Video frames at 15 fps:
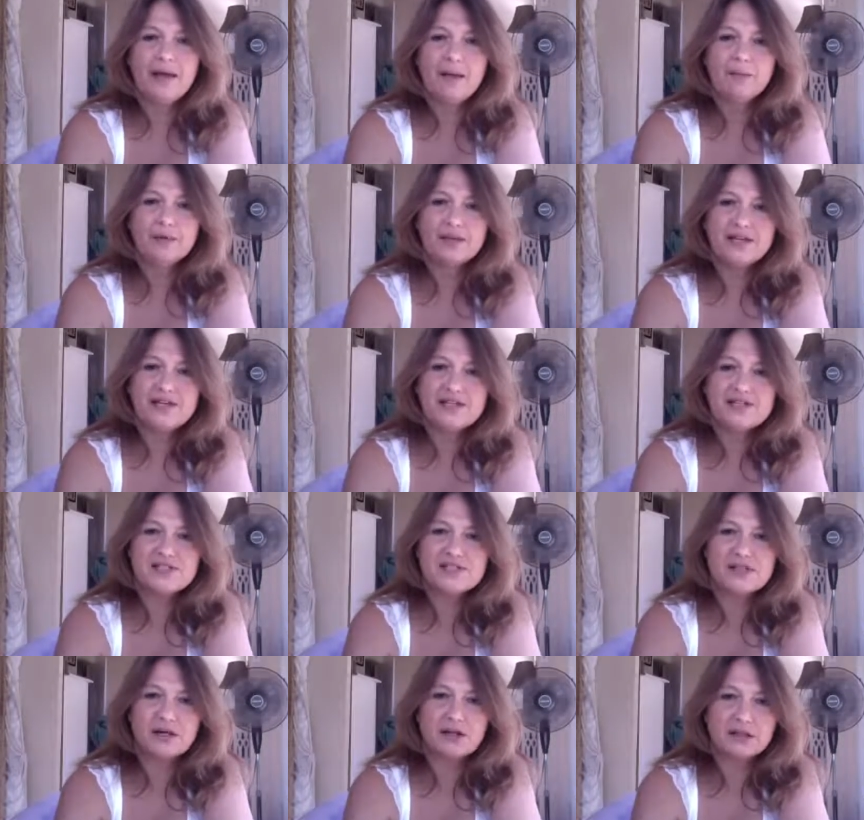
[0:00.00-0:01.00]

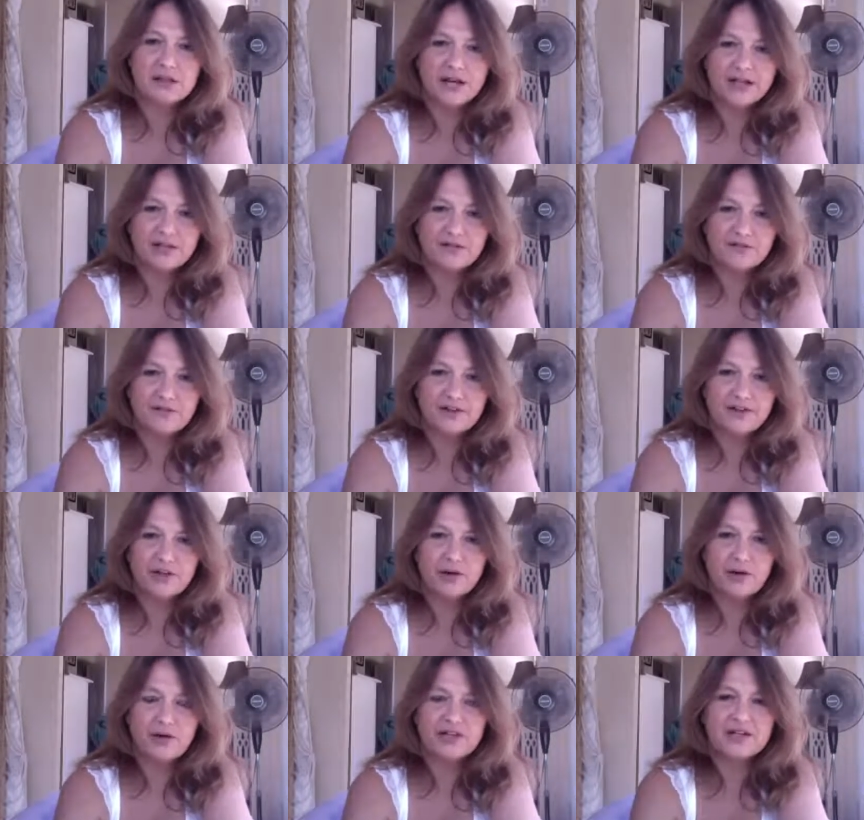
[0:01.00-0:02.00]
please like the
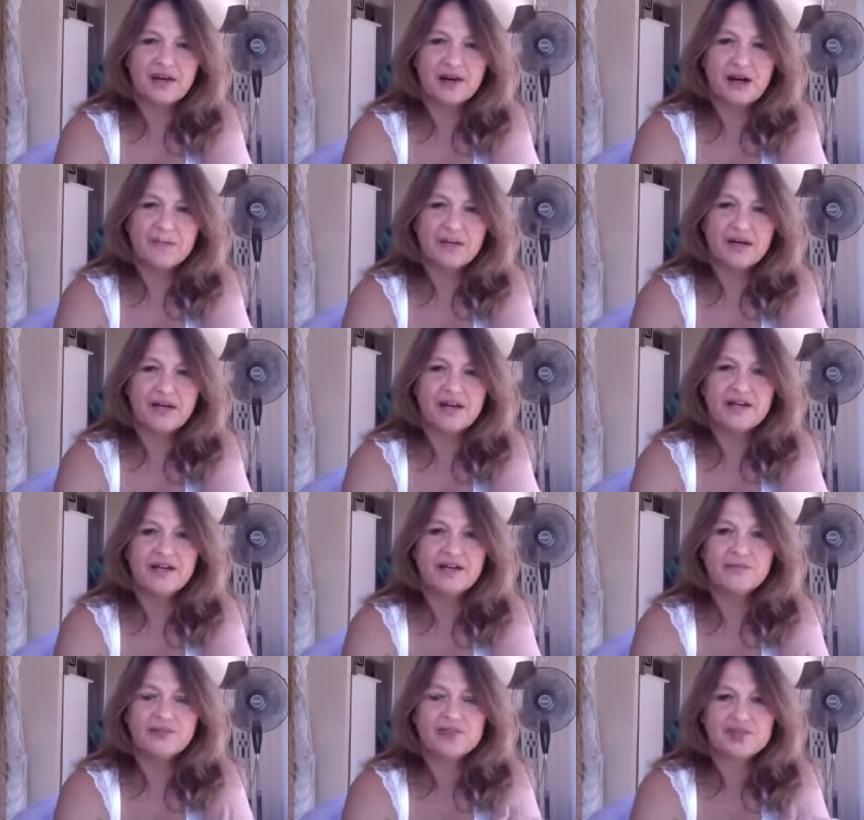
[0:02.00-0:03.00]
video and comment and
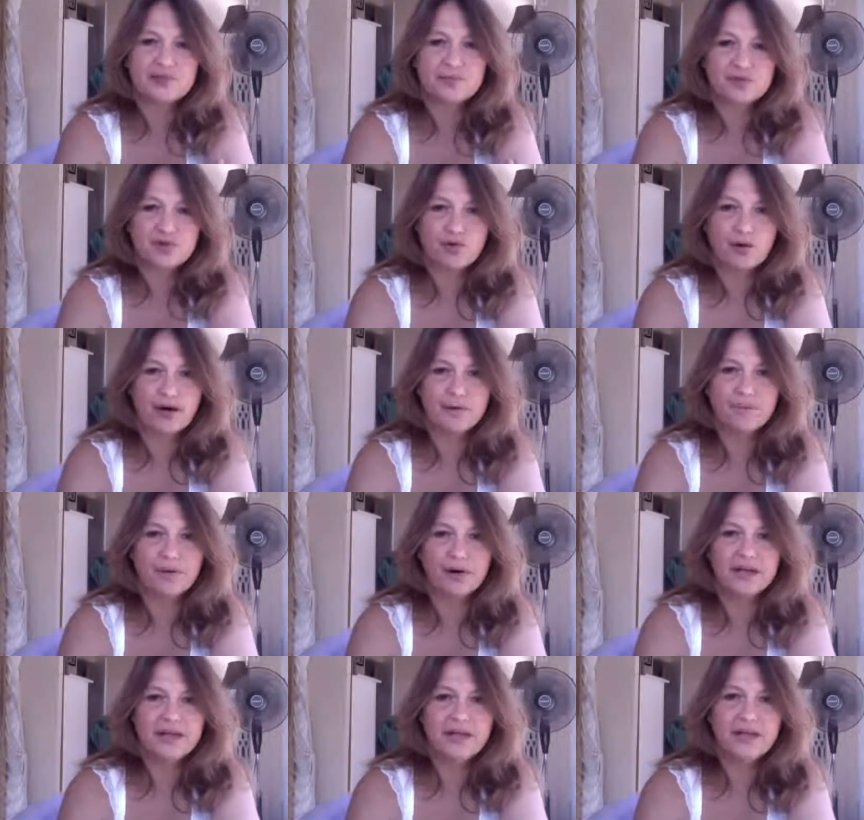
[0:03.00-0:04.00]
hit the subscribe
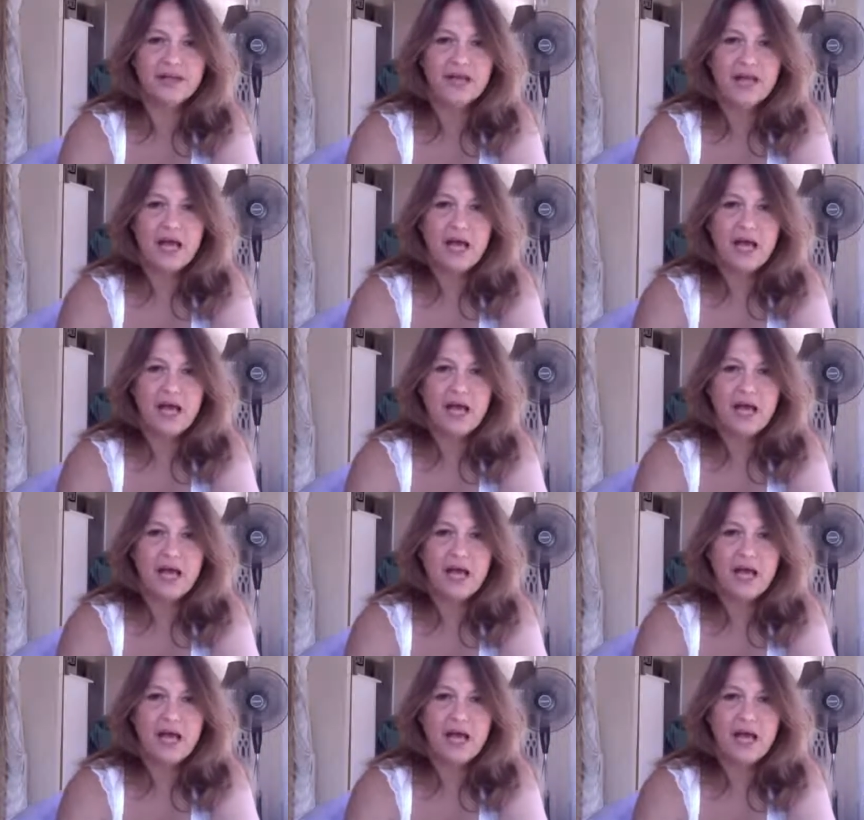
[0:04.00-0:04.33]
button.